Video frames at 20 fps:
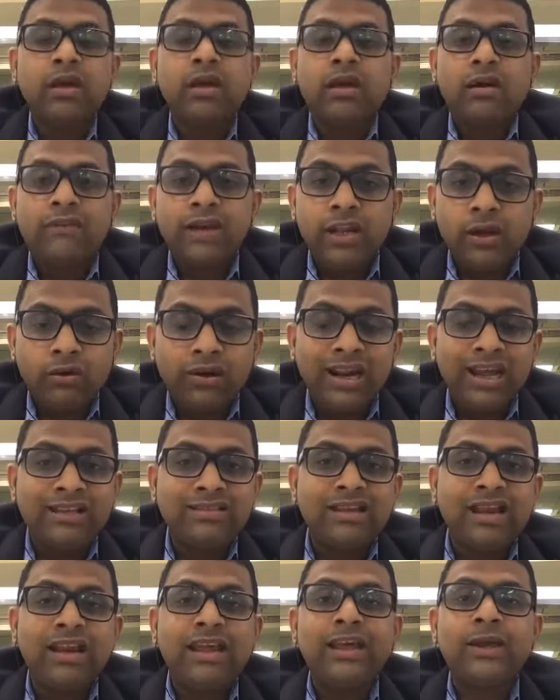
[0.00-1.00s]
When you click
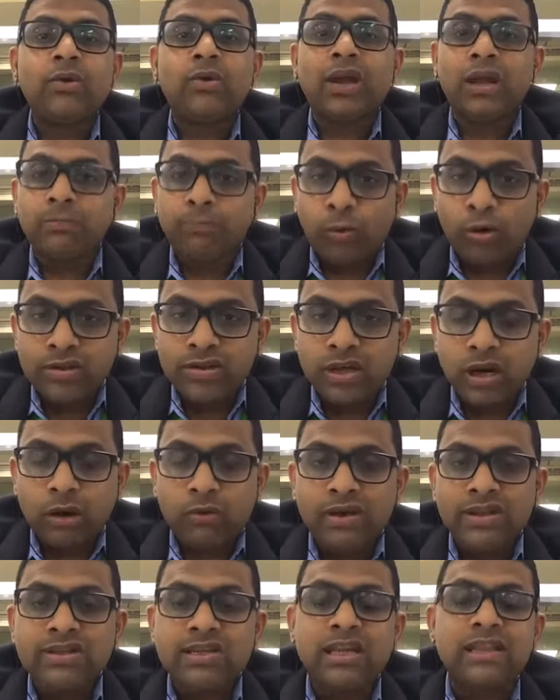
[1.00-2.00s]
the link, you can pose your
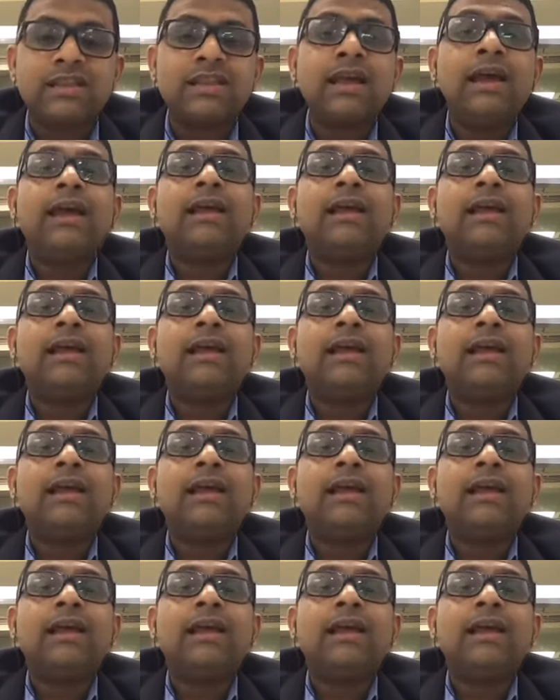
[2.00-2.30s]
questions.